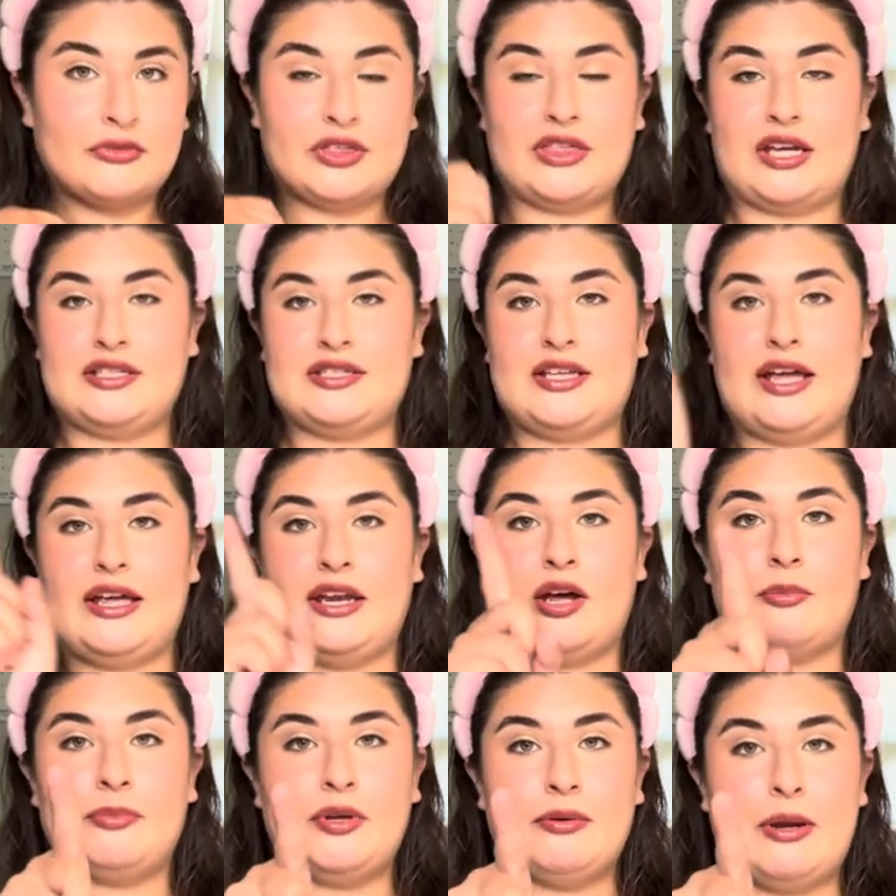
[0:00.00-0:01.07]
That's that and I'll
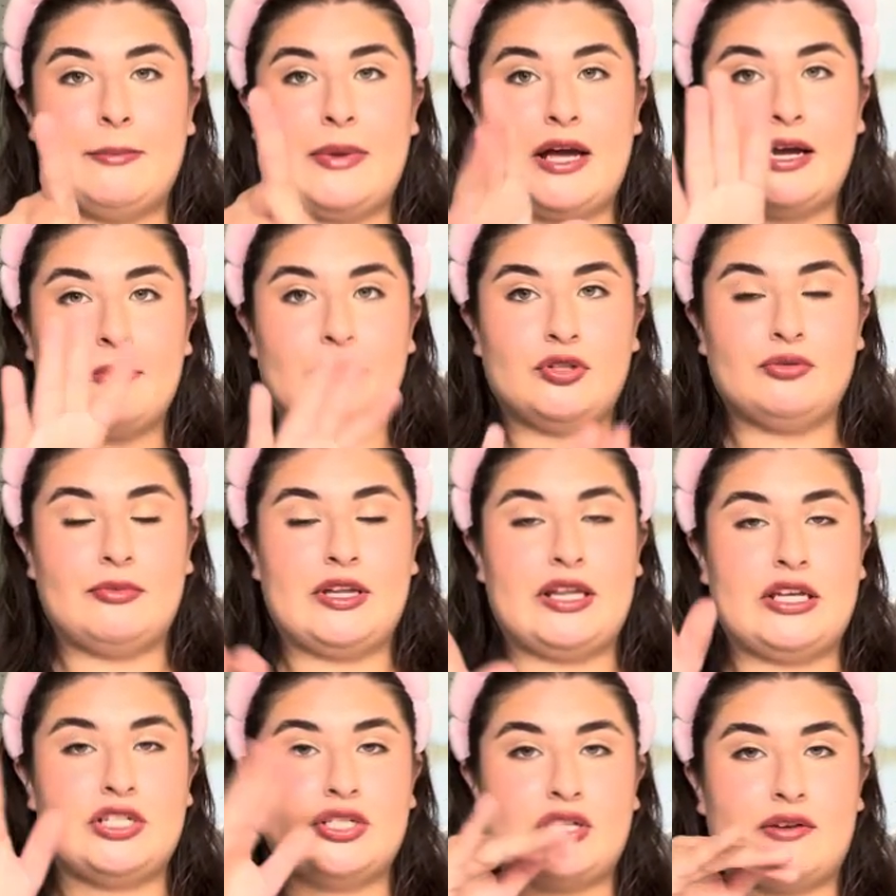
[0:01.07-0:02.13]
be right back. I'm gonna do my
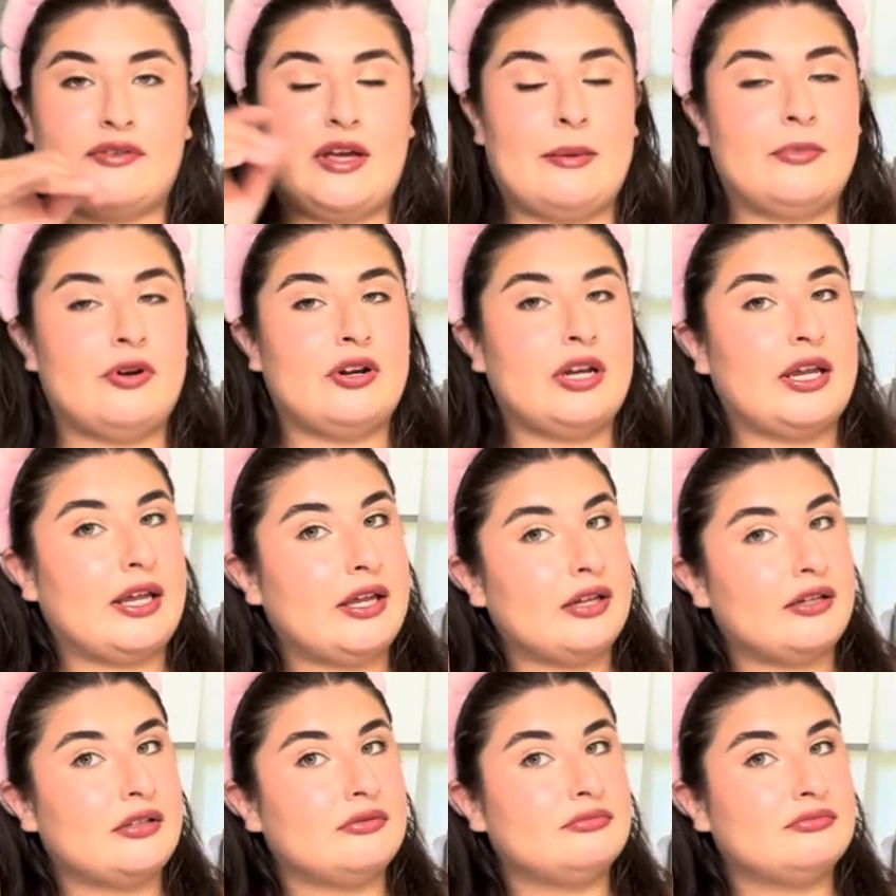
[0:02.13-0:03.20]
lashes off camera
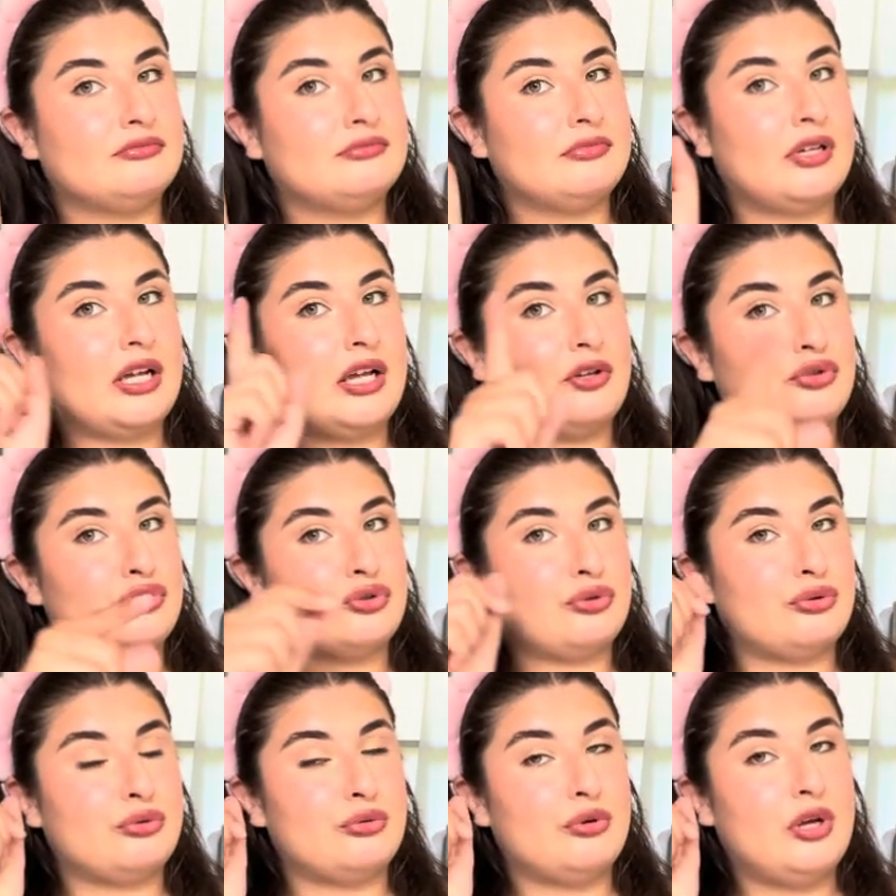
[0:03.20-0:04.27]
and I'll show
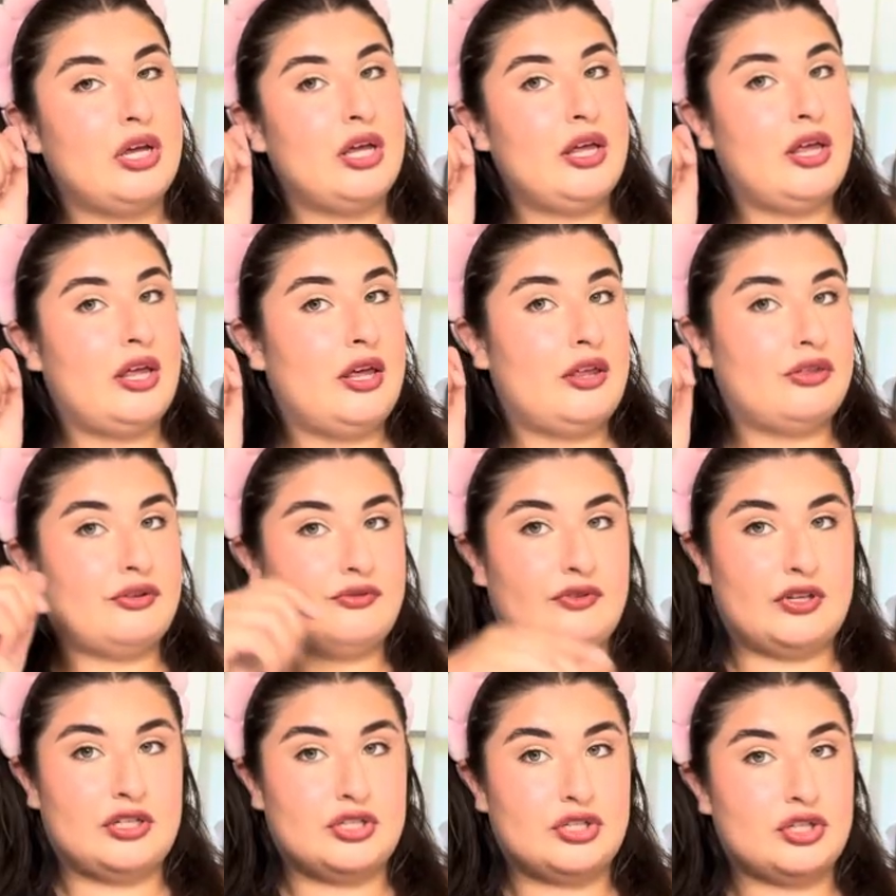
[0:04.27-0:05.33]
you the
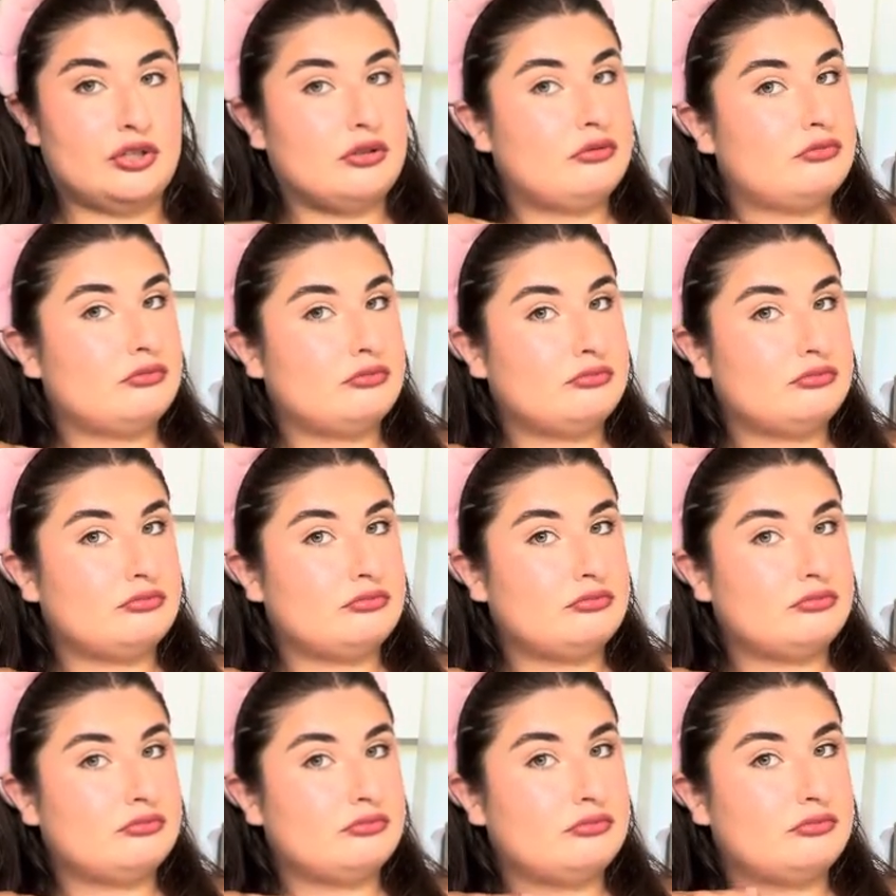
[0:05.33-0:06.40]
finished
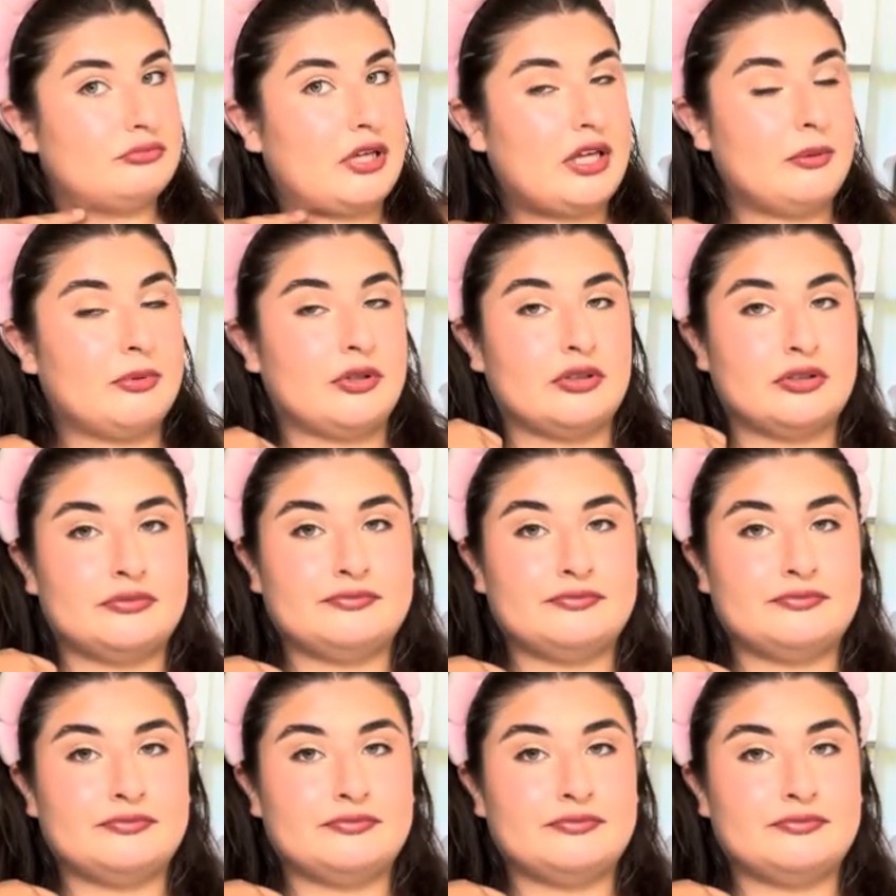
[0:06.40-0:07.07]
makeup look.